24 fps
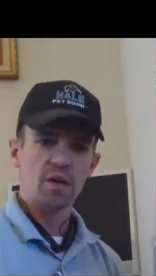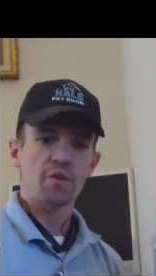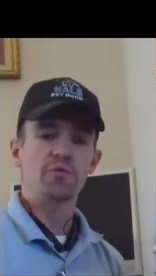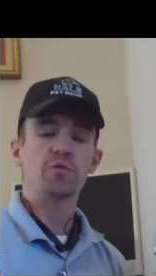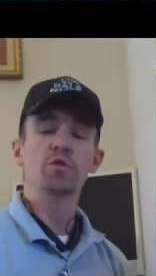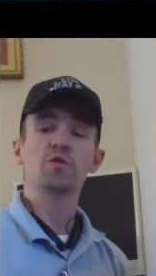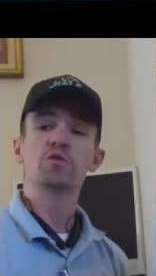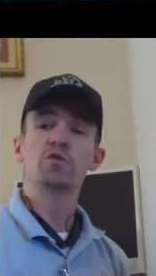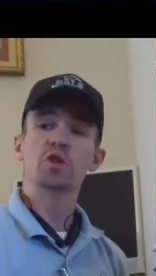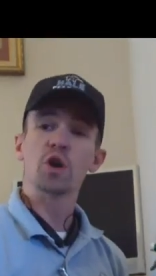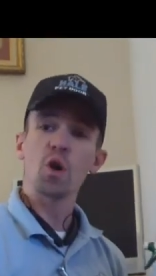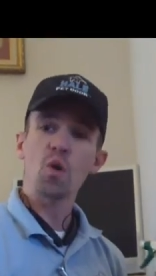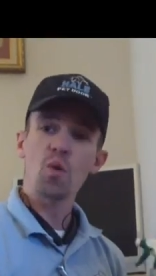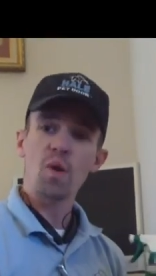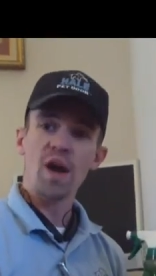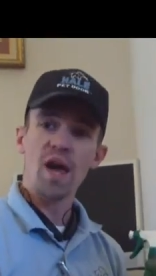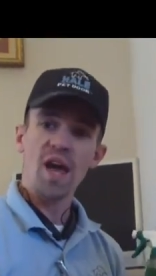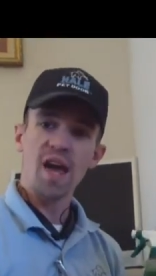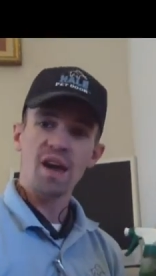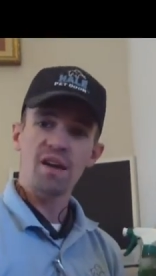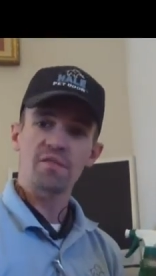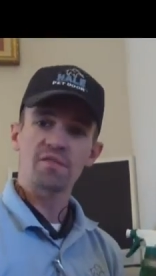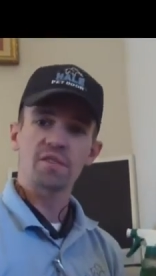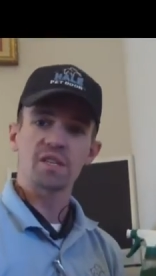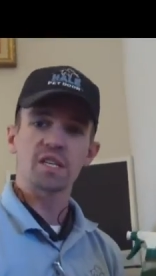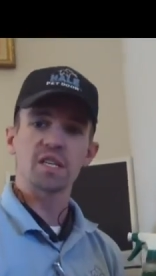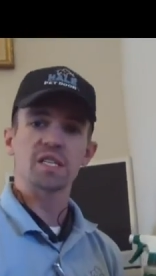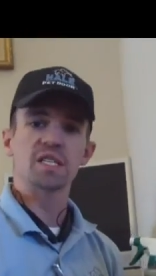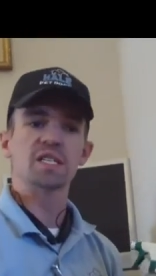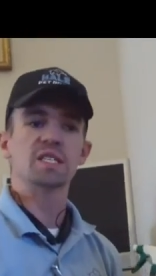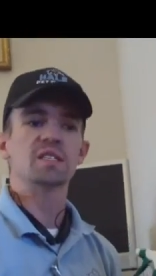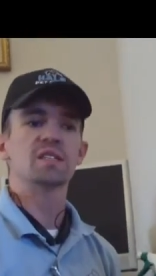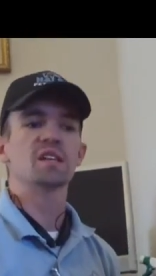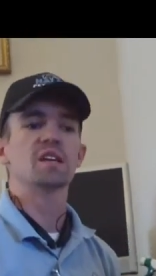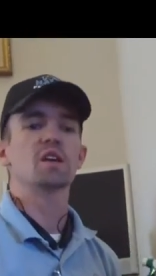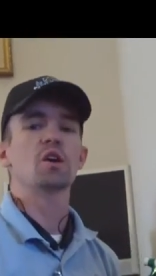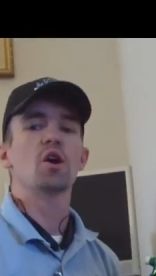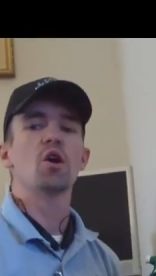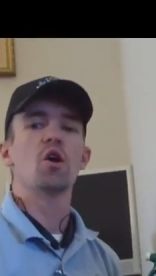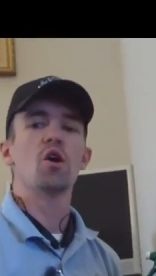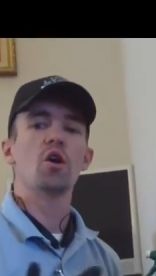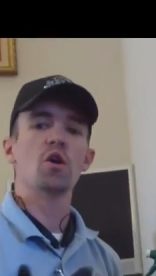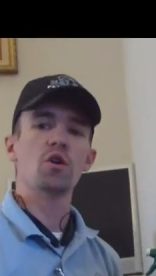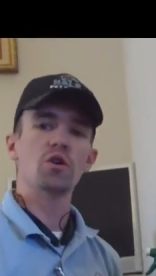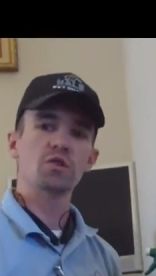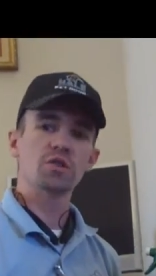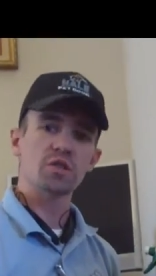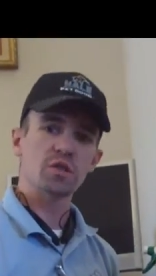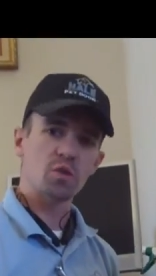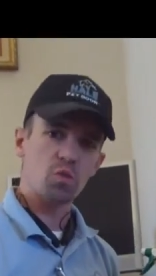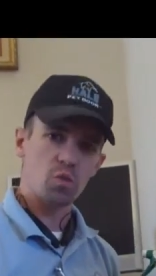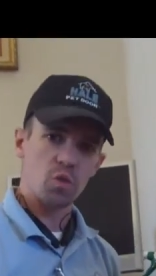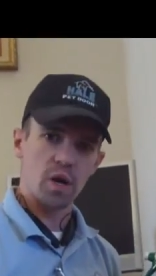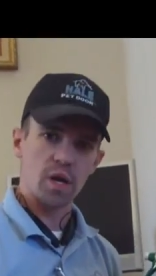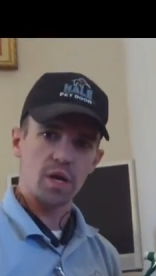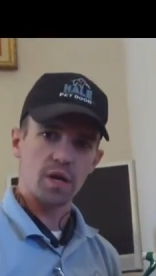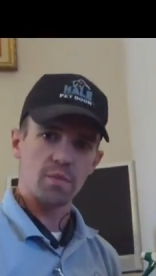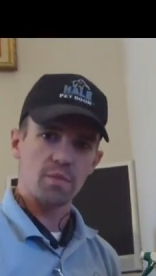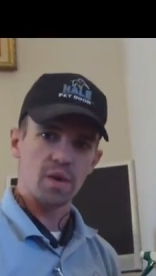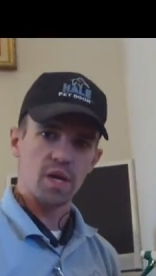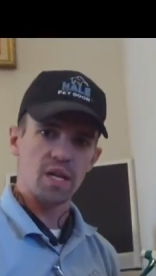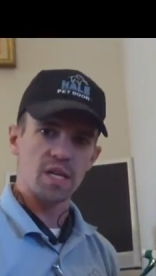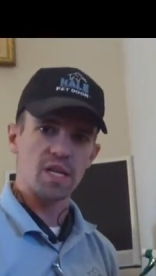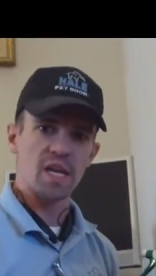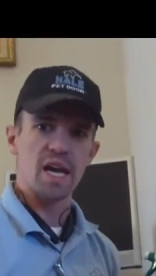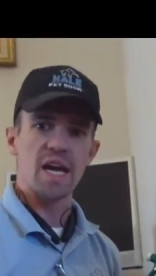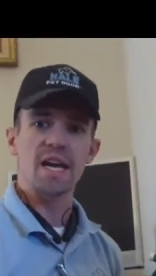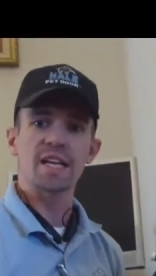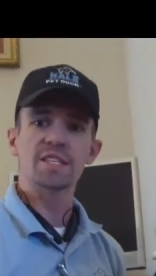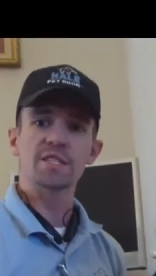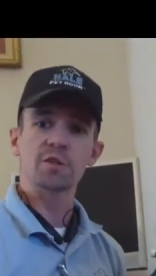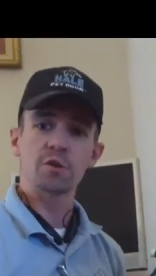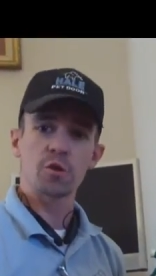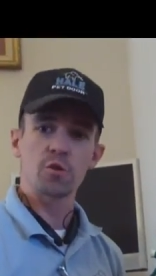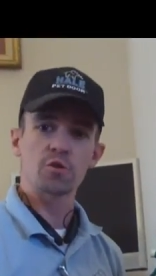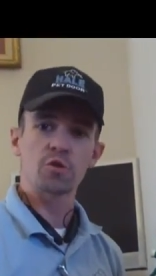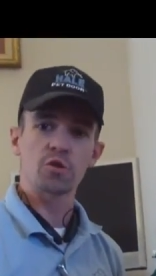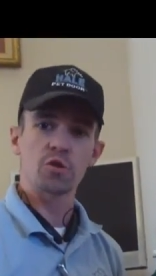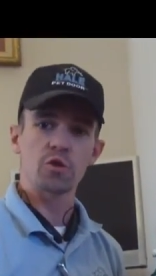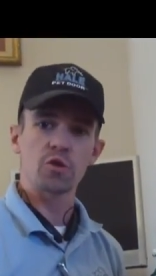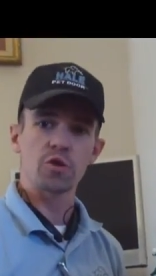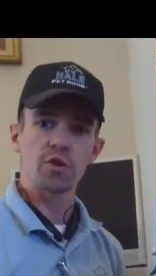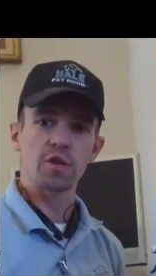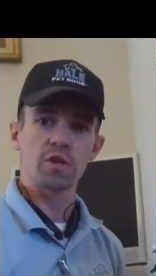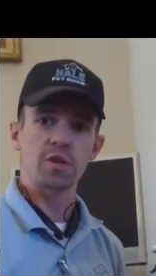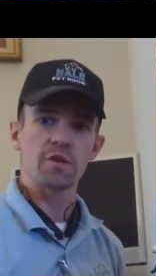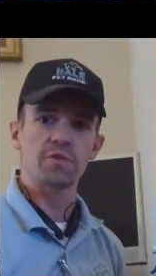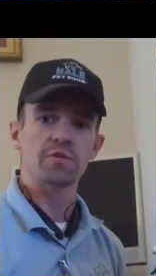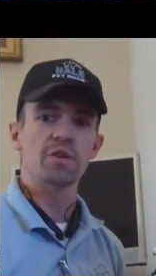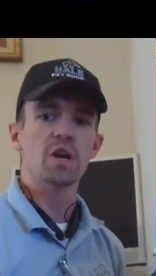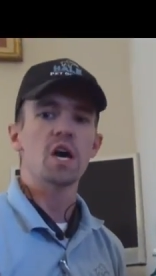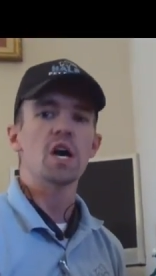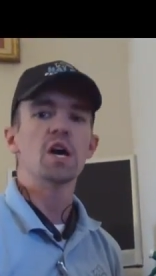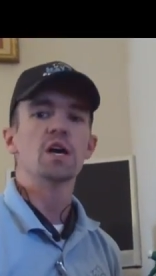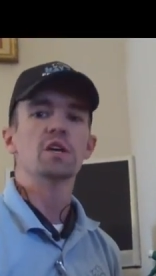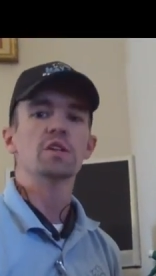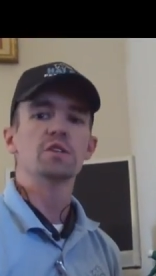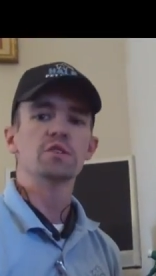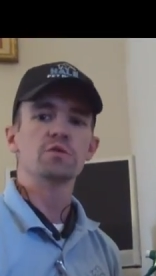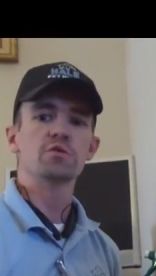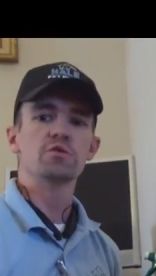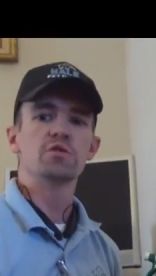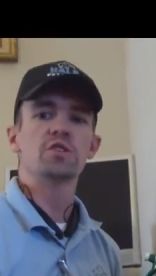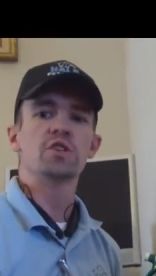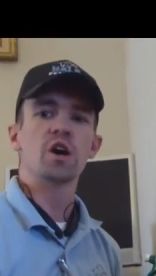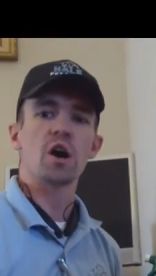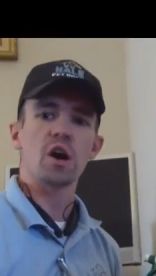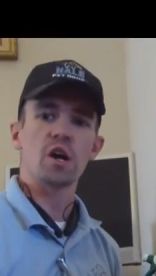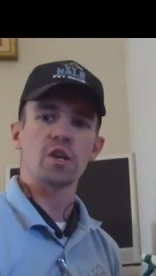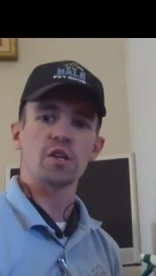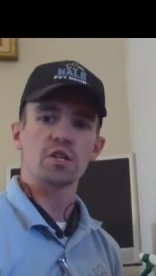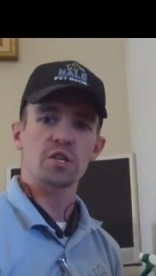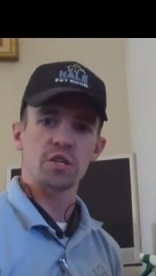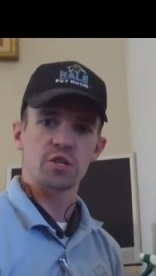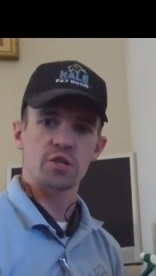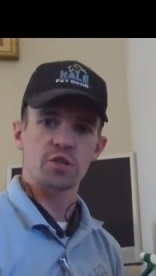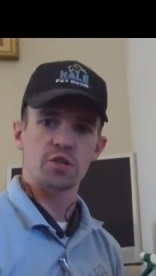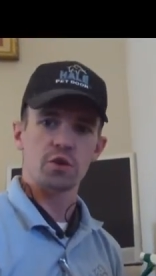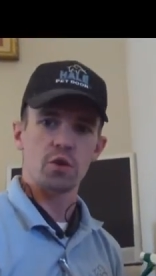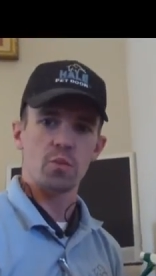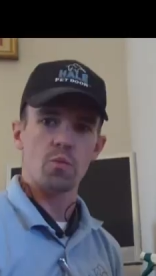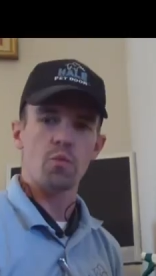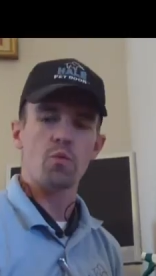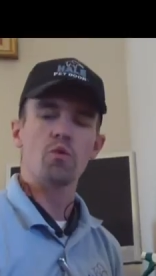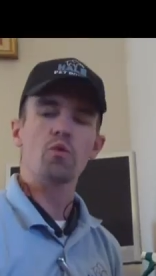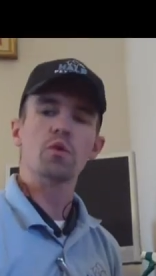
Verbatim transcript: If you don't have this, they also recommend as an alternative to use Dawn dish soap.